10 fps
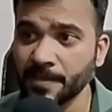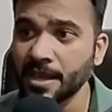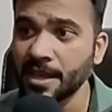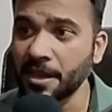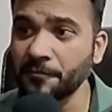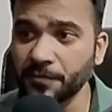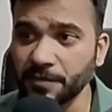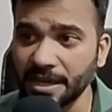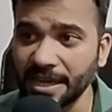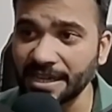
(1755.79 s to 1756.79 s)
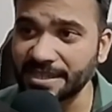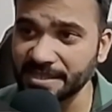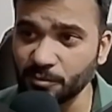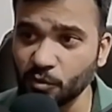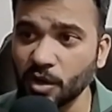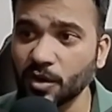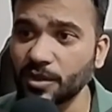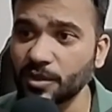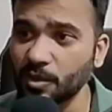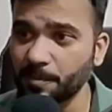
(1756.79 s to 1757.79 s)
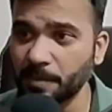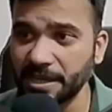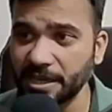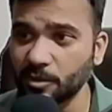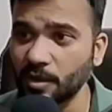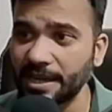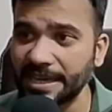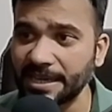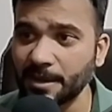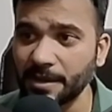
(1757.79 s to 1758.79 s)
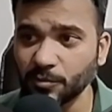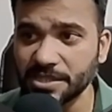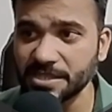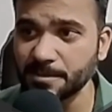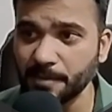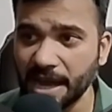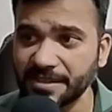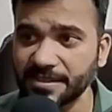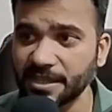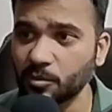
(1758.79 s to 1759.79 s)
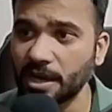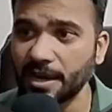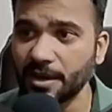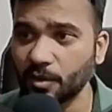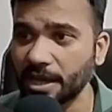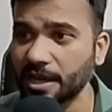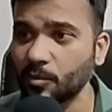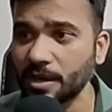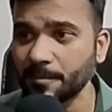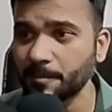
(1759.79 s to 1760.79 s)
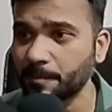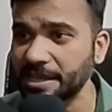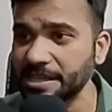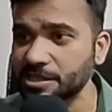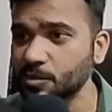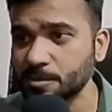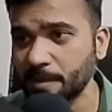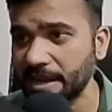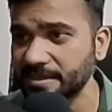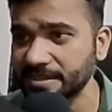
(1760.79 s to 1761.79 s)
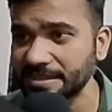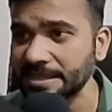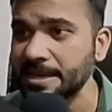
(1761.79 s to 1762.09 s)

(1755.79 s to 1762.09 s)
If it doesn't work on your particular database, which is the MySQL and Oracle one, please use parenthesis,